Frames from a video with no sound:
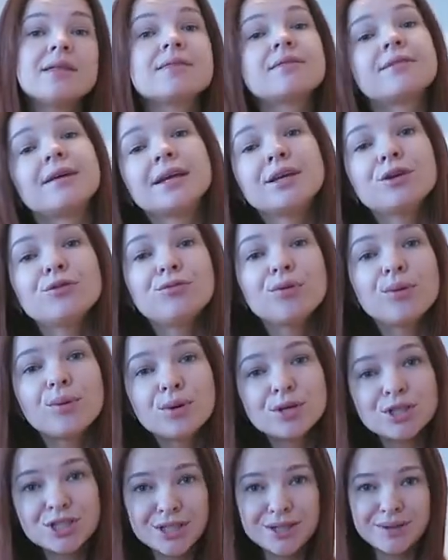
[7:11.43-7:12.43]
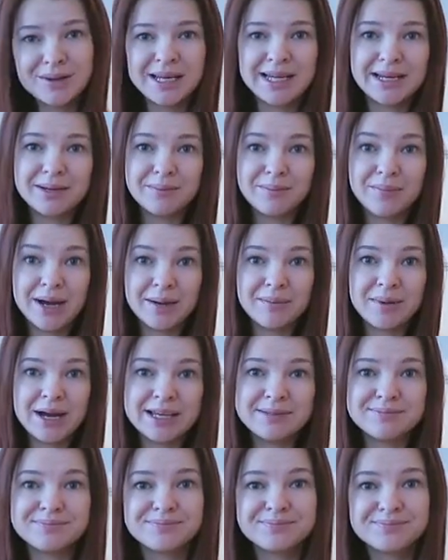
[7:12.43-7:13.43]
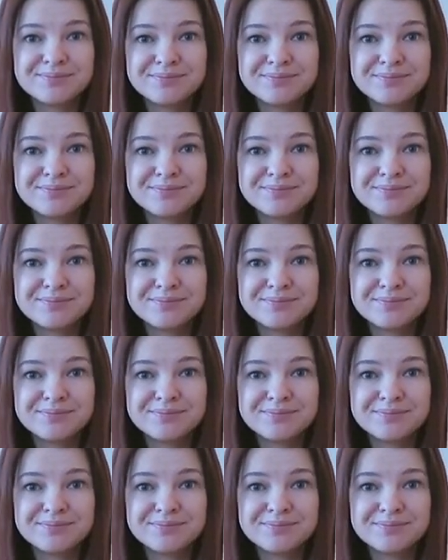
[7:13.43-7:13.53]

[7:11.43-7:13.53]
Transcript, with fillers: And thank you for watching. And bye bye.